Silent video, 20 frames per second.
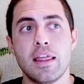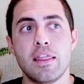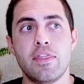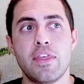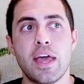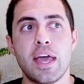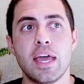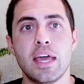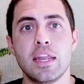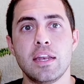
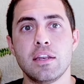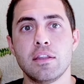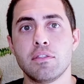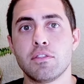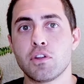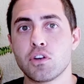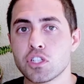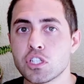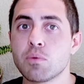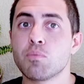
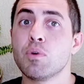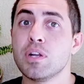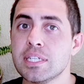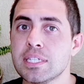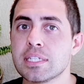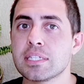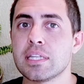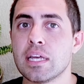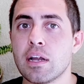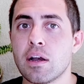then there's some
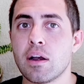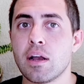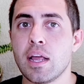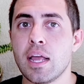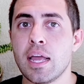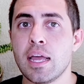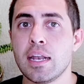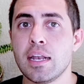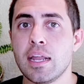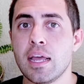risk there,
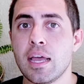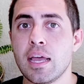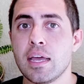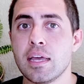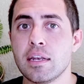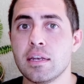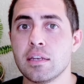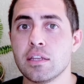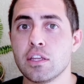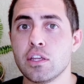
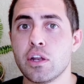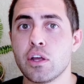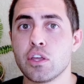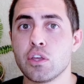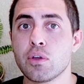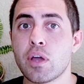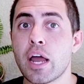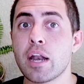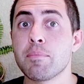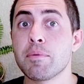and
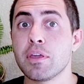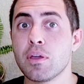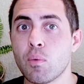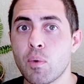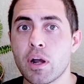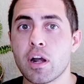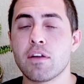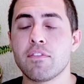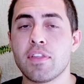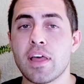you got to be
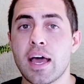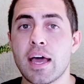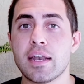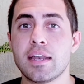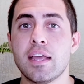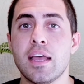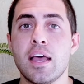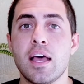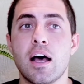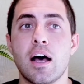aware of
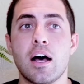that.